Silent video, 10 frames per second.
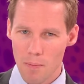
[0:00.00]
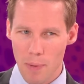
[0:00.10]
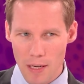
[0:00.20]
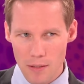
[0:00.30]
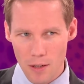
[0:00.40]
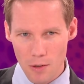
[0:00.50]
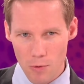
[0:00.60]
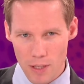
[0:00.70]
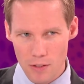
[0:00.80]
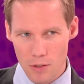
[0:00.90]
based on a
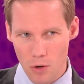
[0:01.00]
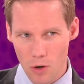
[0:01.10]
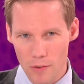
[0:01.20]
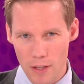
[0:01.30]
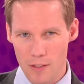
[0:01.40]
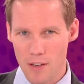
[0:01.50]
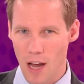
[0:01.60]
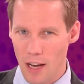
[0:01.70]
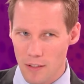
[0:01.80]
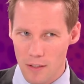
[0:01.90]
risk score that's
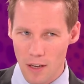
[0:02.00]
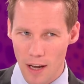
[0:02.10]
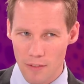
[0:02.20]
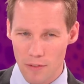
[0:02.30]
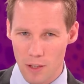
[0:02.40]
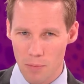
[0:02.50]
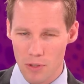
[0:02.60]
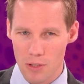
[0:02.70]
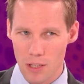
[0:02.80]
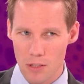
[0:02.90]
not designed for the
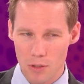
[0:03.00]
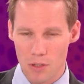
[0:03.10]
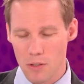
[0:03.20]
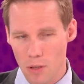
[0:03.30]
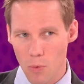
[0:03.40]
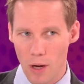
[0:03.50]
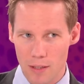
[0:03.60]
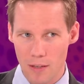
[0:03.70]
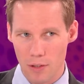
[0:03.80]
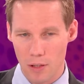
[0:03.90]
procedure is somewhat
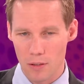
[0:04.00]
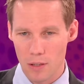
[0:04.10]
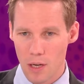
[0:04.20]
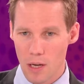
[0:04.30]
difficult.